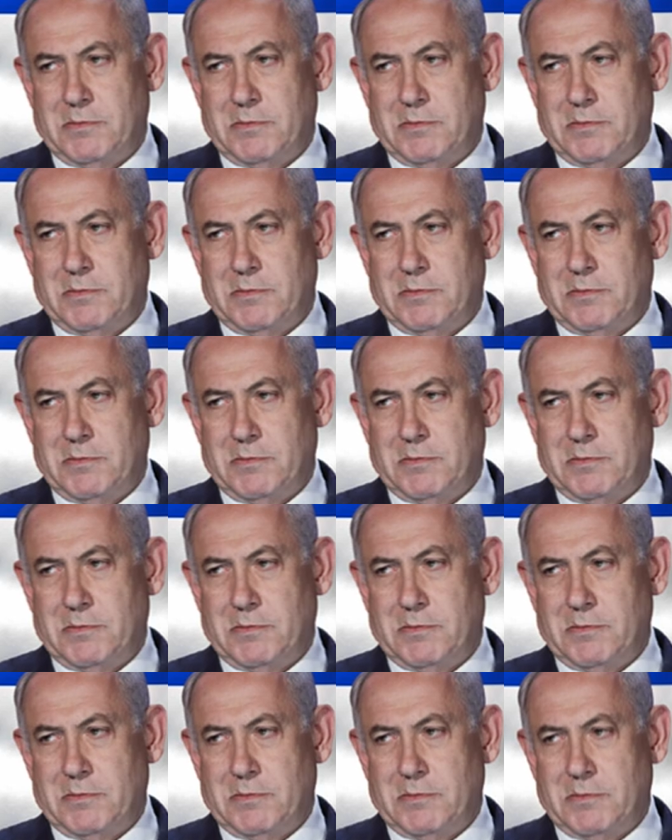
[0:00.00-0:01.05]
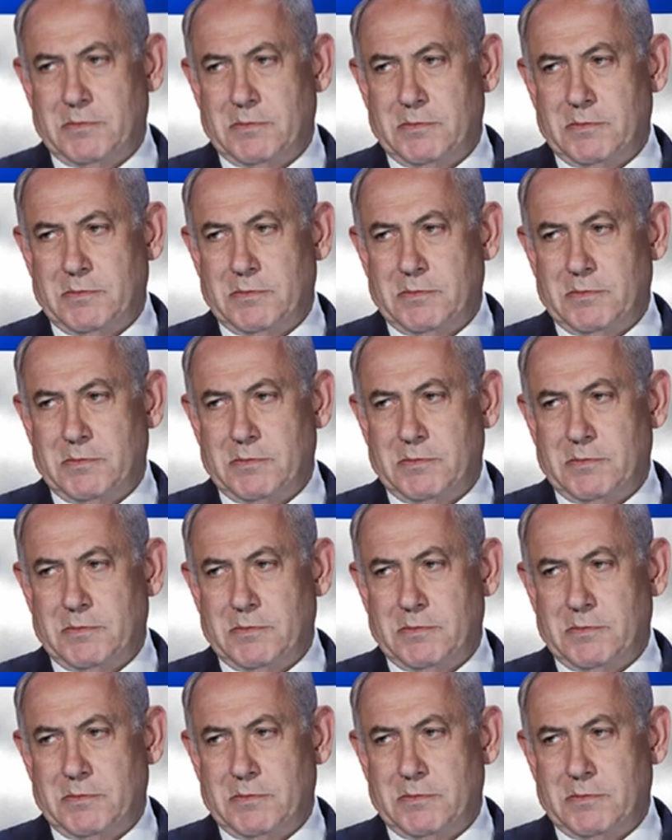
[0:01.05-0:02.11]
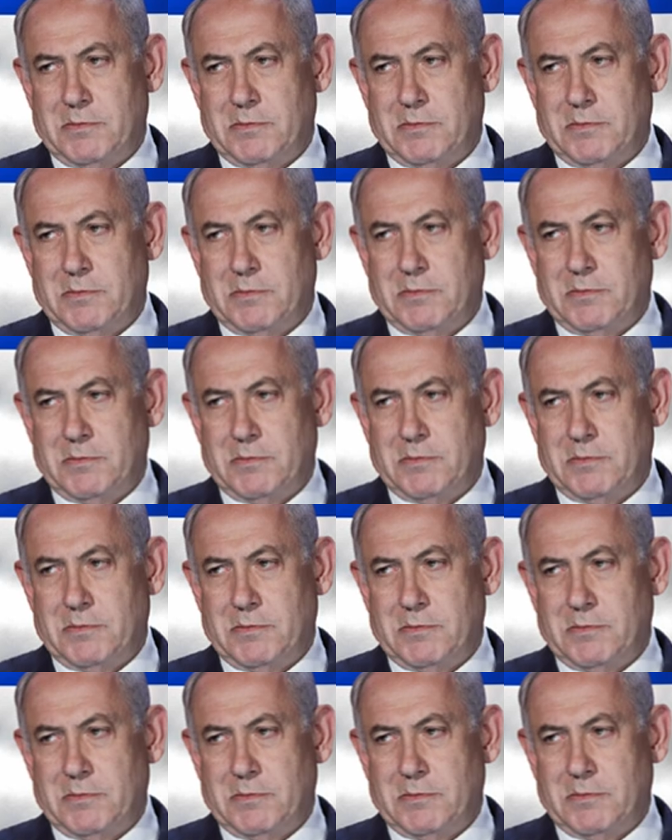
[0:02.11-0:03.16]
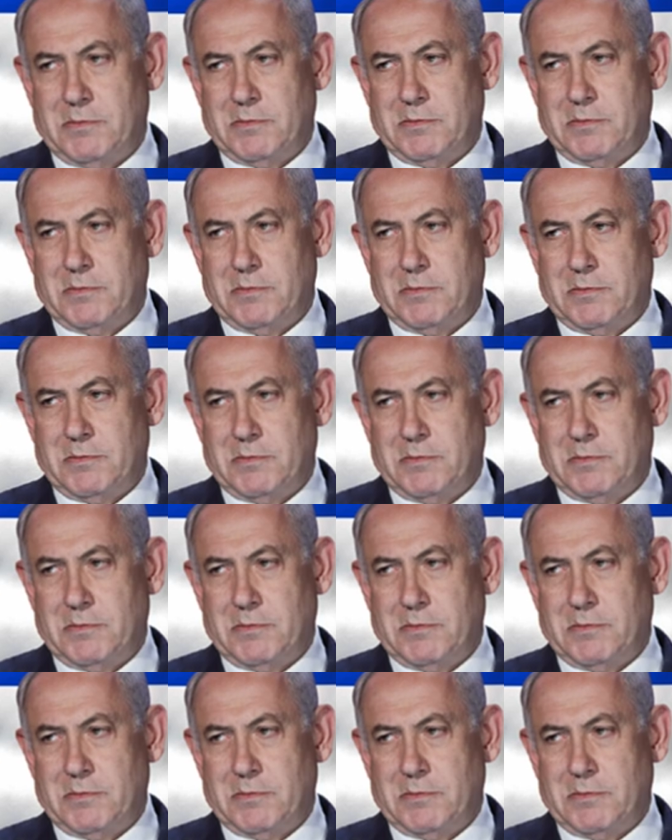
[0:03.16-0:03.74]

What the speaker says: This person isn't speaking.